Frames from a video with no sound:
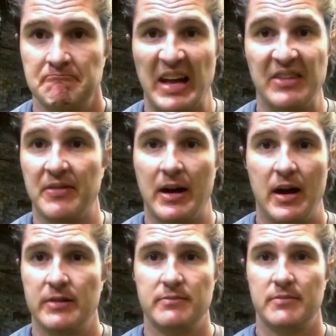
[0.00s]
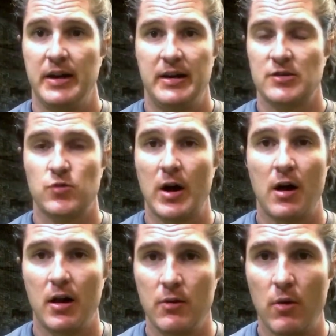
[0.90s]
That's fine. He can
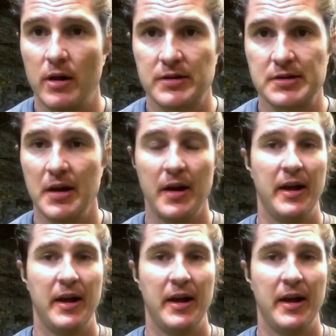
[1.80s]
swear all he wants.